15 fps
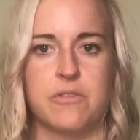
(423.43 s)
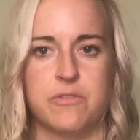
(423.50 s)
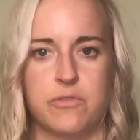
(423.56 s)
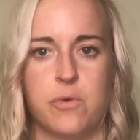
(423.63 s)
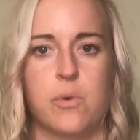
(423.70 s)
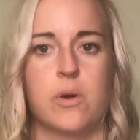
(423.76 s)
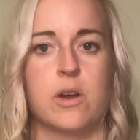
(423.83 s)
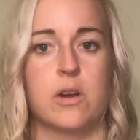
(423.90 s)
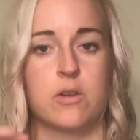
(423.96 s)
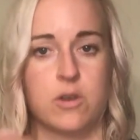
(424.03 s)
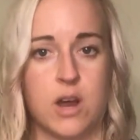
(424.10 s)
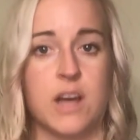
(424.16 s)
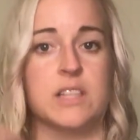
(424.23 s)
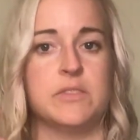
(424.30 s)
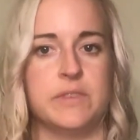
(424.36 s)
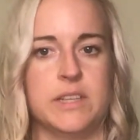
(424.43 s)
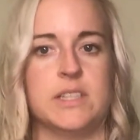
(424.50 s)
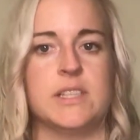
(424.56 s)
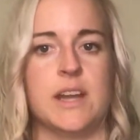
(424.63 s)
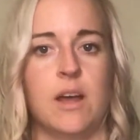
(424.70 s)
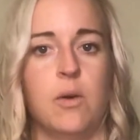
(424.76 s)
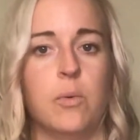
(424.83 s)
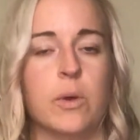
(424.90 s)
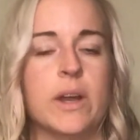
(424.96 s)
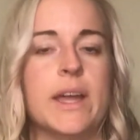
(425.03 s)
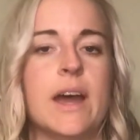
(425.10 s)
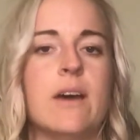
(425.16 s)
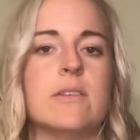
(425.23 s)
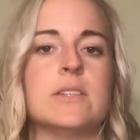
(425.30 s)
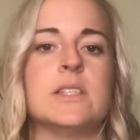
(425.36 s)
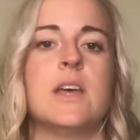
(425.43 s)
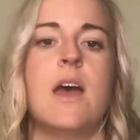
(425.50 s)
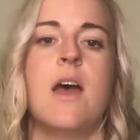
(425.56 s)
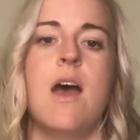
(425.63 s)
for CrossFit style workouts